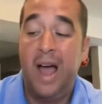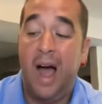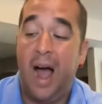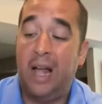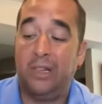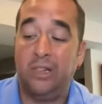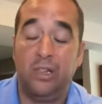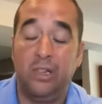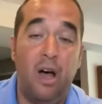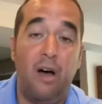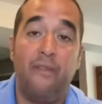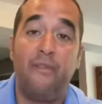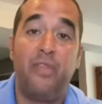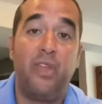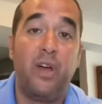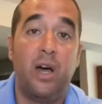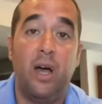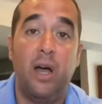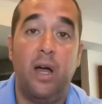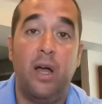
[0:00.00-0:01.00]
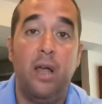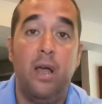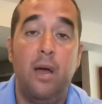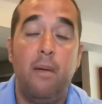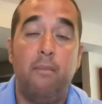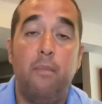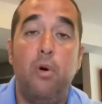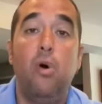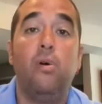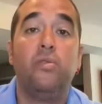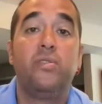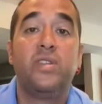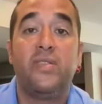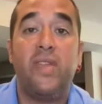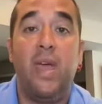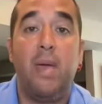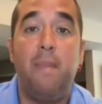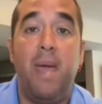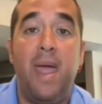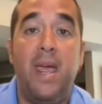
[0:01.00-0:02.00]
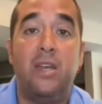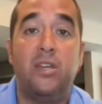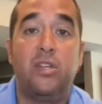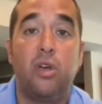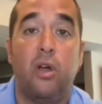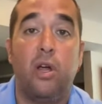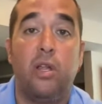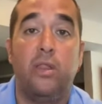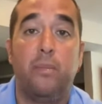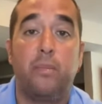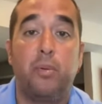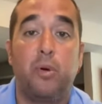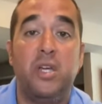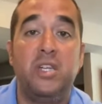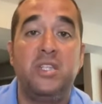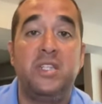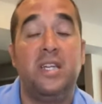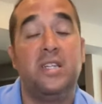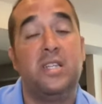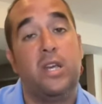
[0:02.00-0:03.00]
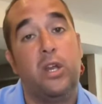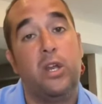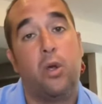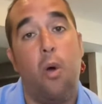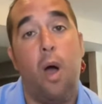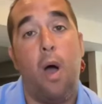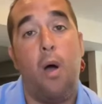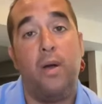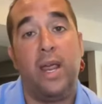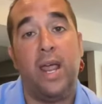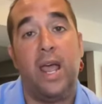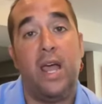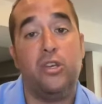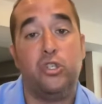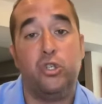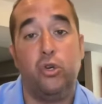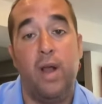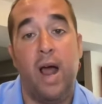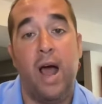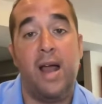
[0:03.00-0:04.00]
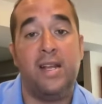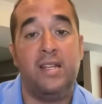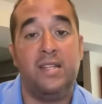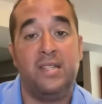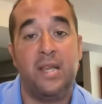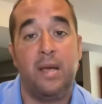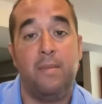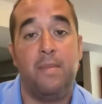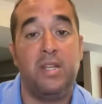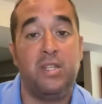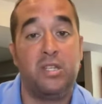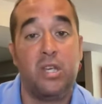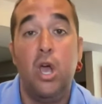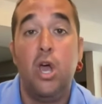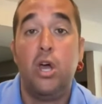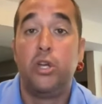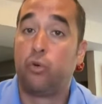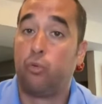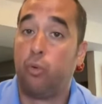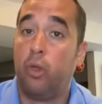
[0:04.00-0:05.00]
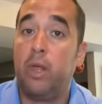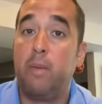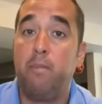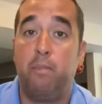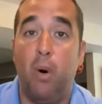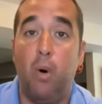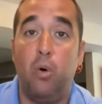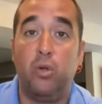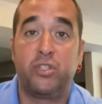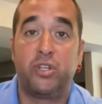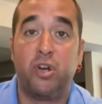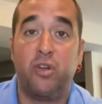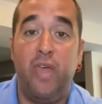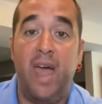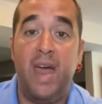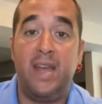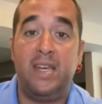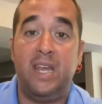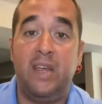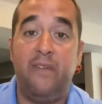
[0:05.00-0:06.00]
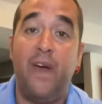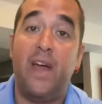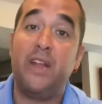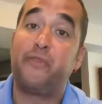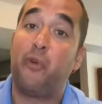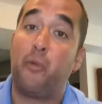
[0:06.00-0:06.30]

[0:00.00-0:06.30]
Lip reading: I love the moves that they made during the preseason to go out and get Judon and Simmons to really bolster that defense.